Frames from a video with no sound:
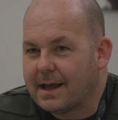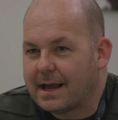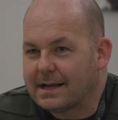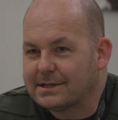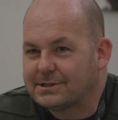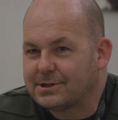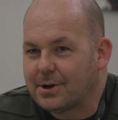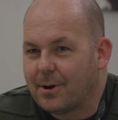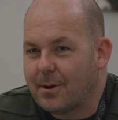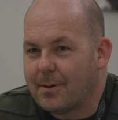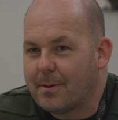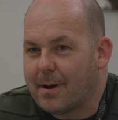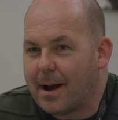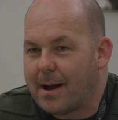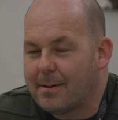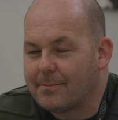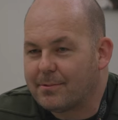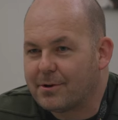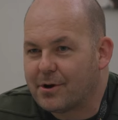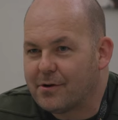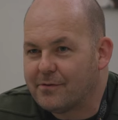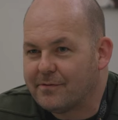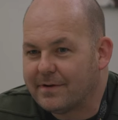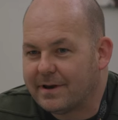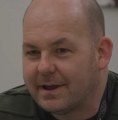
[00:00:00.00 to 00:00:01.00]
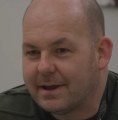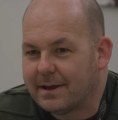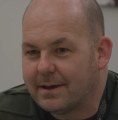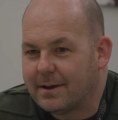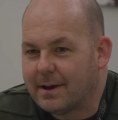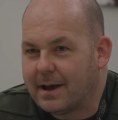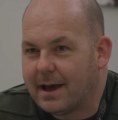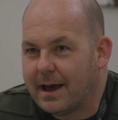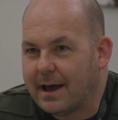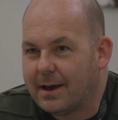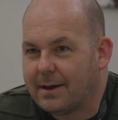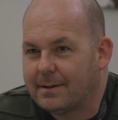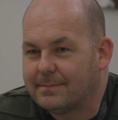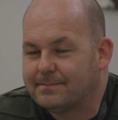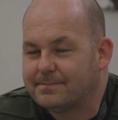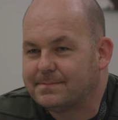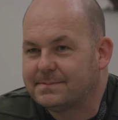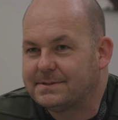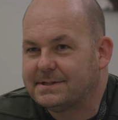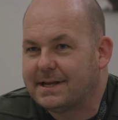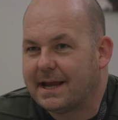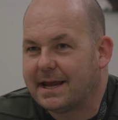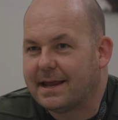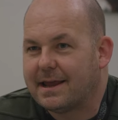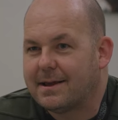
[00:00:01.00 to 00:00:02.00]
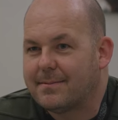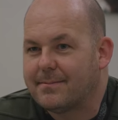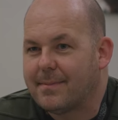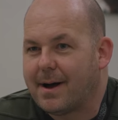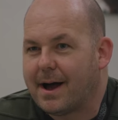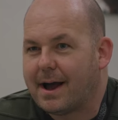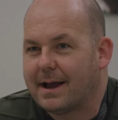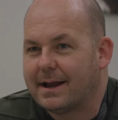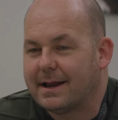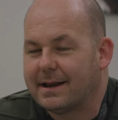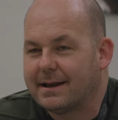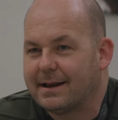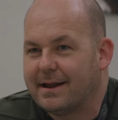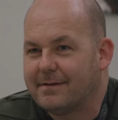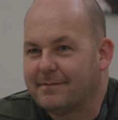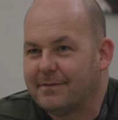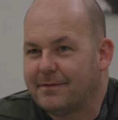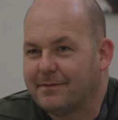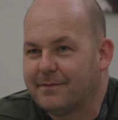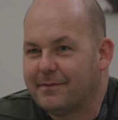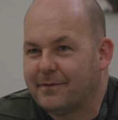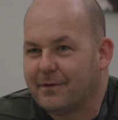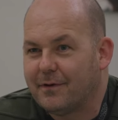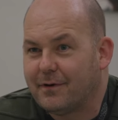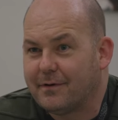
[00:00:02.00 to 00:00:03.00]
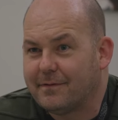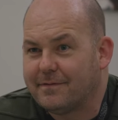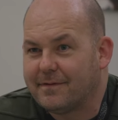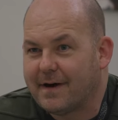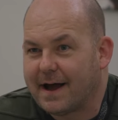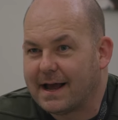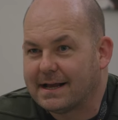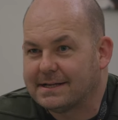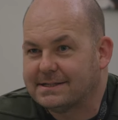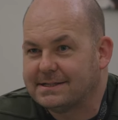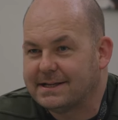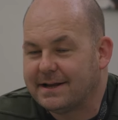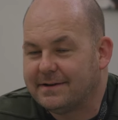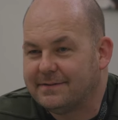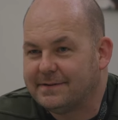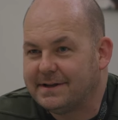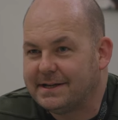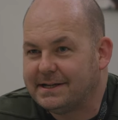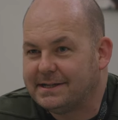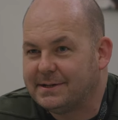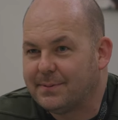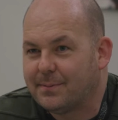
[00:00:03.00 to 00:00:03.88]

Uh, so I'm currently uh, taking my Level 4 Fire Safety